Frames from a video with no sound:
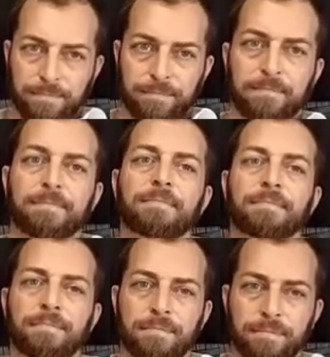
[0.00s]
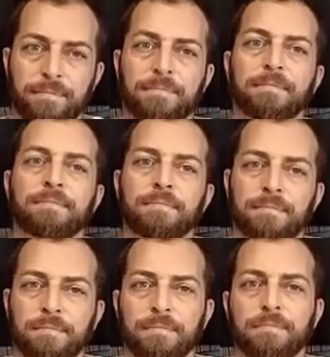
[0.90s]

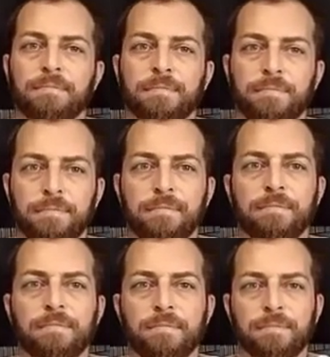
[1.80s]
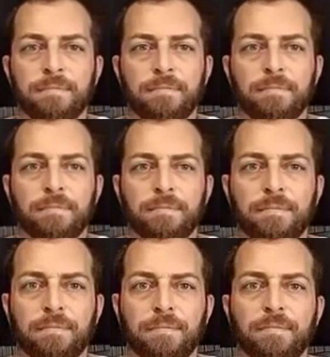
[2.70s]

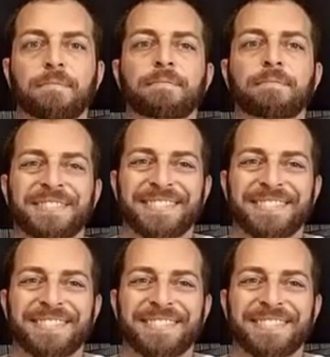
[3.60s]
This person isn't speaking.